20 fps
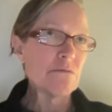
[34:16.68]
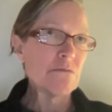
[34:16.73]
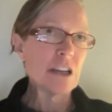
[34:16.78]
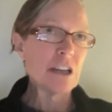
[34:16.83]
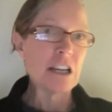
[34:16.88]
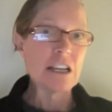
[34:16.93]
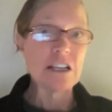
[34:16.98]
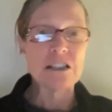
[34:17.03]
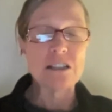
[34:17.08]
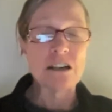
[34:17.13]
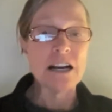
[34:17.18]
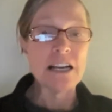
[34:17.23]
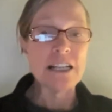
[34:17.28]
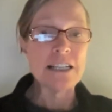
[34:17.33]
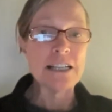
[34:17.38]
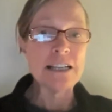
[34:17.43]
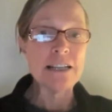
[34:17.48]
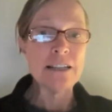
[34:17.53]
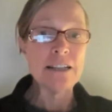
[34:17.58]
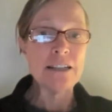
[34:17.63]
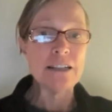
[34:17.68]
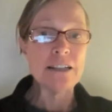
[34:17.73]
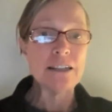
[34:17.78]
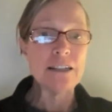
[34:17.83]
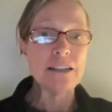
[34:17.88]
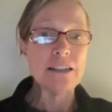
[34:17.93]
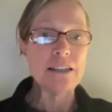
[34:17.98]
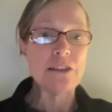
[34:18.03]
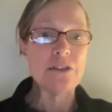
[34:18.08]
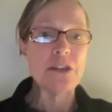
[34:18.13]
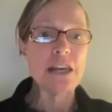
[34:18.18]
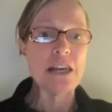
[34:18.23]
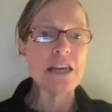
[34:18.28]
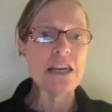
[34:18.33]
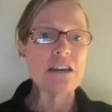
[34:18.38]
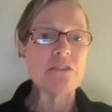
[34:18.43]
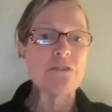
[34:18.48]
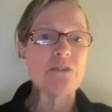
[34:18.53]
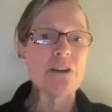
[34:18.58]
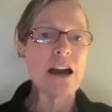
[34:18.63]
exciting to
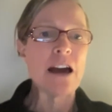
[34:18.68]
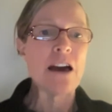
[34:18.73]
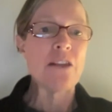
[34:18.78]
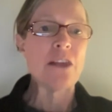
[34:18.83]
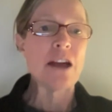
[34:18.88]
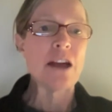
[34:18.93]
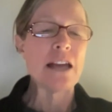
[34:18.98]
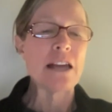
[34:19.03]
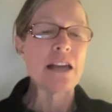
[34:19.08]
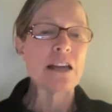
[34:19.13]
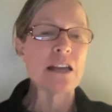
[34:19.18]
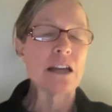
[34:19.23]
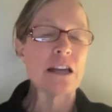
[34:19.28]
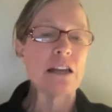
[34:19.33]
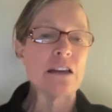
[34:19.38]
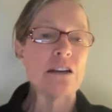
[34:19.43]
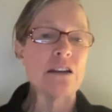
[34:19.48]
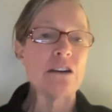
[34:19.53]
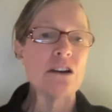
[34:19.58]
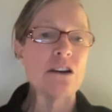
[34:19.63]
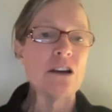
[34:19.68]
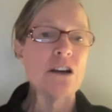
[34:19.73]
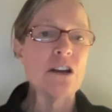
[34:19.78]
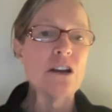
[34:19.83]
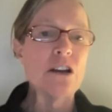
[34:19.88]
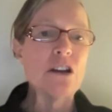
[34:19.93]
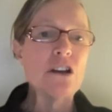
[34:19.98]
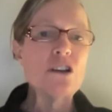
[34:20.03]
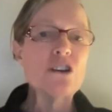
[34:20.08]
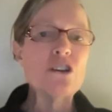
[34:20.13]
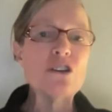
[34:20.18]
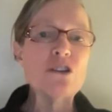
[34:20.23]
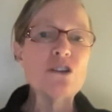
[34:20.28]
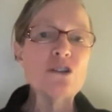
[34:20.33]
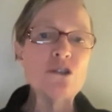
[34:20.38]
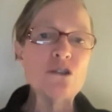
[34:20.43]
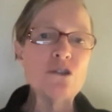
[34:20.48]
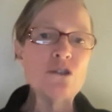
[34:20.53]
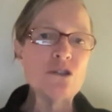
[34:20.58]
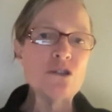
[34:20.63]
think of how they can
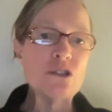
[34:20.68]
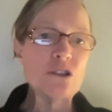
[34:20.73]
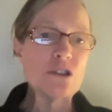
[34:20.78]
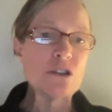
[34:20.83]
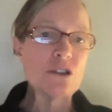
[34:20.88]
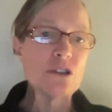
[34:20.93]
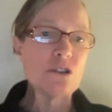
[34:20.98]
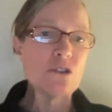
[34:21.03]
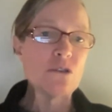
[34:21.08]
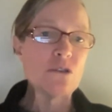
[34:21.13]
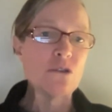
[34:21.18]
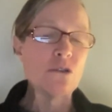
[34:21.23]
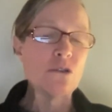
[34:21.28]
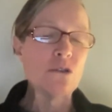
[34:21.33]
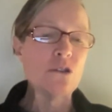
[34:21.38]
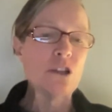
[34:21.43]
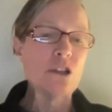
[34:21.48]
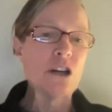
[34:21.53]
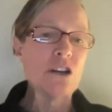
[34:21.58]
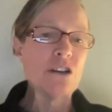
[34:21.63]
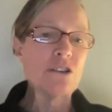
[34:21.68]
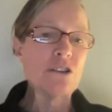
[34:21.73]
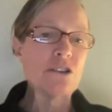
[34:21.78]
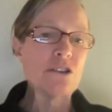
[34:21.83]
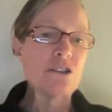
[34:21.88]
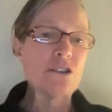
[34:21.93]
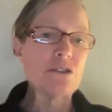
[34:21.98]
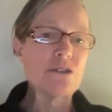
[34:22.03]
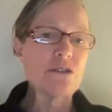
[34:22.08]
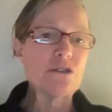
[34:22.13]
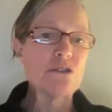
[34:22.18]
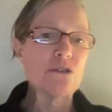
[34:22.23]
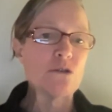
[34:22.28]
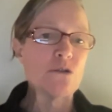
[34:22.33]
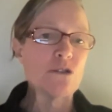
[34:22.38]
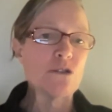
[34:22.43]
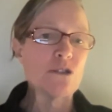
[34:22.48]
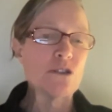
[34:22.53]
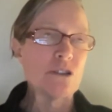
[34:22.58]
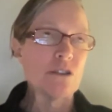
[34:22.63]
use all those
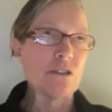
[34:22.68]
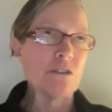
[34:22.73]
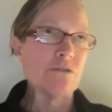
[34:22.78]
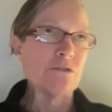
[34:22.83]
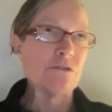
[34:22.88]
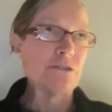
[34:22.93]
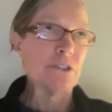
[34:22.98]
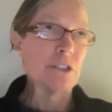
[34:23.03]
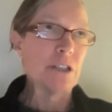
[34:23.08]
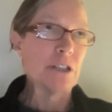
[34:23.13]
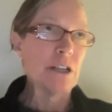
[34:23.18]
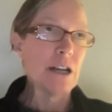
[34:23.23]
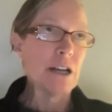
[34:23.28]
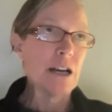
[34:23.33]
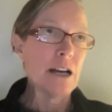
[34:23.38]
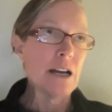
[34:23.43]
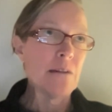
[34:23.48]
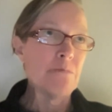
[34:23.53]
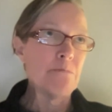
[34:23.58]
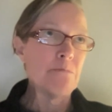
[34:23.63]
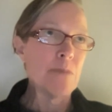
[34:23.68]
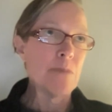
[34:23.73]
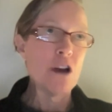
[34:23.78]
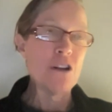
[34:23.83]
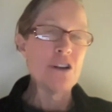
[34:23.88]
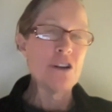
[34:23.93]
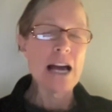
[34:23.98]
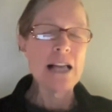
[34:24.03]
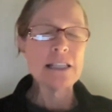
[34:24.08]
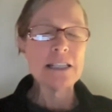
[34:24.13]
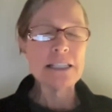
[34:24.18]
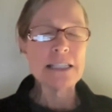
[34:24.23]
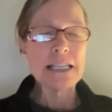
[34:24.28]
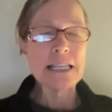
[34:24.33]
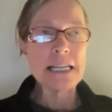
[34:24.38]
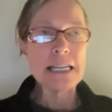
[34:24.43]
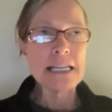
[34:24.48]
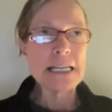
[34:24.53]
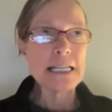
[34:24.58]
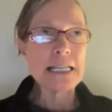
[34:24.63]
sorts of
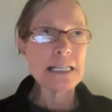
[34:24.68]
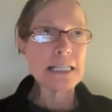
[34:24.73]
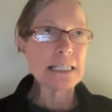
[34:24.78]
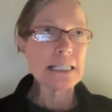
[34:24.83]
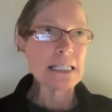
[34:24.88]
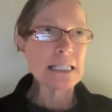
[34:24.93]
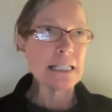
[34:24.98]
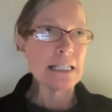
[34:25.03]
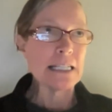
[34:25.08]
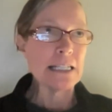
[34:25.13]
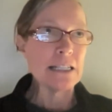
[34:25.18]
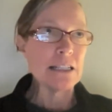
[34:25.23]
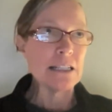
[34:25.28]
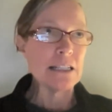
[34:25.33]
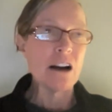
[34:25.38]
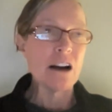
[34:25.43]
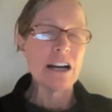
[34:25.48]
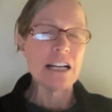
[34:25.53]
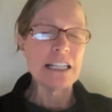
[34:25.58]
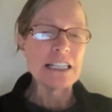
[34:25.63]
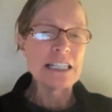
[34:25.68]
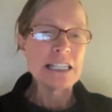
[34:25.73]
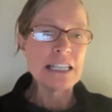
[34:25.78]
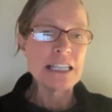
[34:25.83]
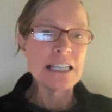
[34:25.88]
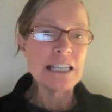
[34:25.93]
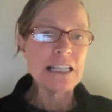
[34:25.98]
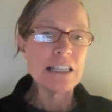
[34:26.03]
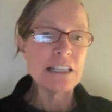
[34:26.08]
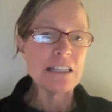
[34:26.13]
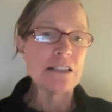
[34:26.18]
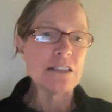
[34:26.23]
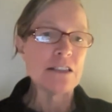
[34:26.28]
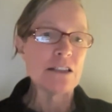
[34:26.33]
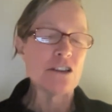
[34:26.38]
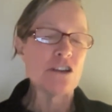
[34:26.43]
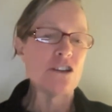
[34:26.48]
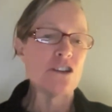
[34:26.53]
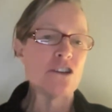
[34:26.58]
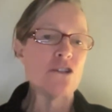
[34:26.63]
modalities and ideas
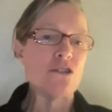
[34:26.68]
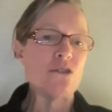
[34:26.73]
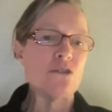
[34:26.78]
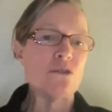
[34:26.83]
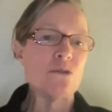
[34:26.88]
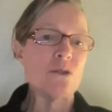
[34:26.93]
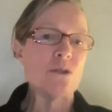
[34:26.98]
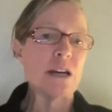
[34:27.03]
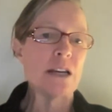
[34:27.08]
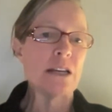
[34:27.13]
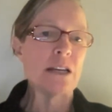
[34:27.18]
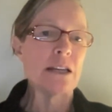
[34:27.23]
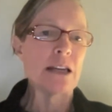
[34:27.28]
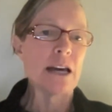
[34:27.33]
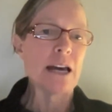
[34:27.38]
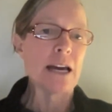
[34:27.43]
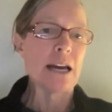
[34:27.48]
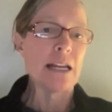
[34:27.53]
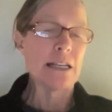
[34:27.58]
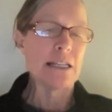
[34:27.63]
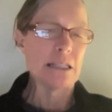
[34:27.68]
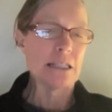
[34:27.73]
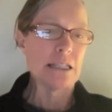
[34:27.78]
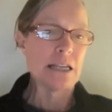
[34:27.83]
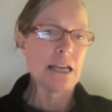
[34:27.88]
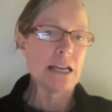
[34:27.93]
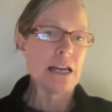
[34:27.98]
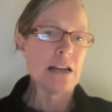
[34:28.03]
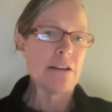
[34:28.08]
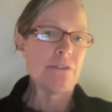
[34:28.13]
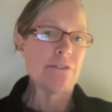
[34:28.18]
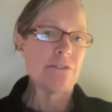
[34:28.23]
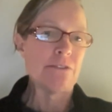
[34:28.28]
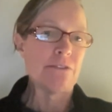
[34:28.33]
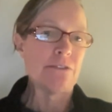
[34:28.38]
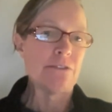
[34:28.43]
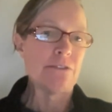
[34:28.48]
that you and Kate have